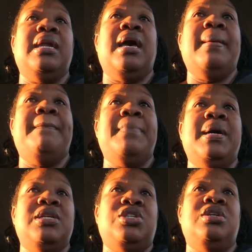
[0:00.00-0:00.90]
Not
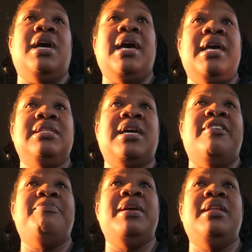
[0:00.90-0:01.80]
much, you guys.
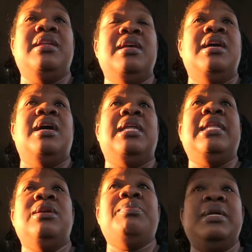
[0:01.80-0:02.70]
I've been a
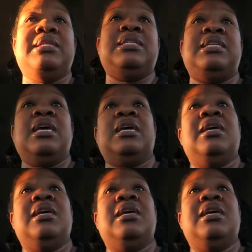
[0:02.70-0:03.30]
little bit sick.